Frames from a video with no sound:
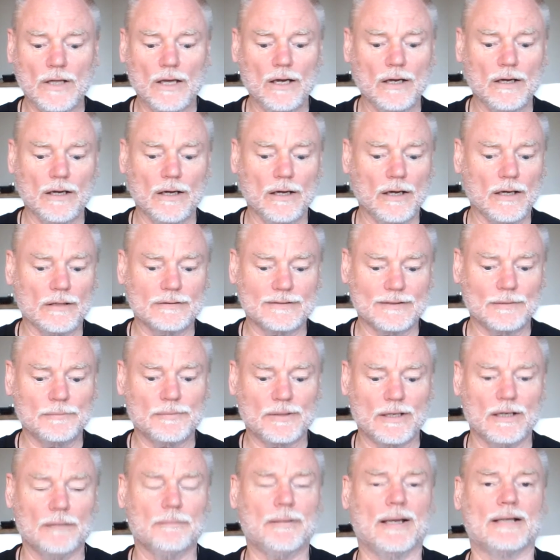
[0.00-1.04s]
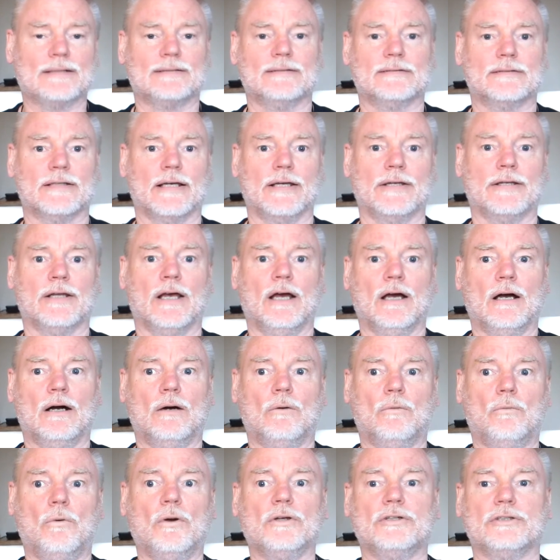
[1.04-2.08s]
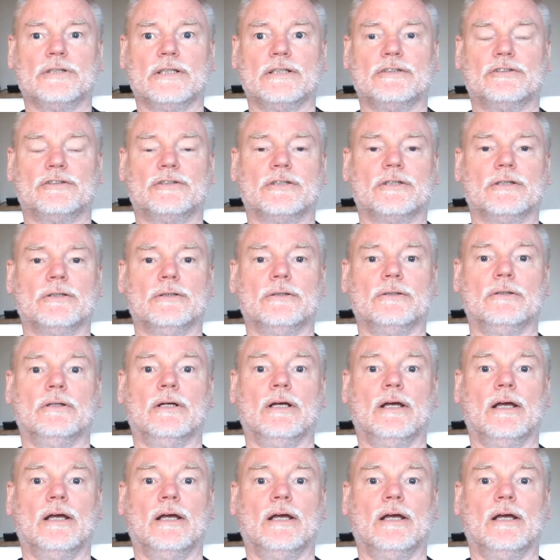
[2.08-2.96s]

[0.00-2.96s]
And someone came back and said, what you need to do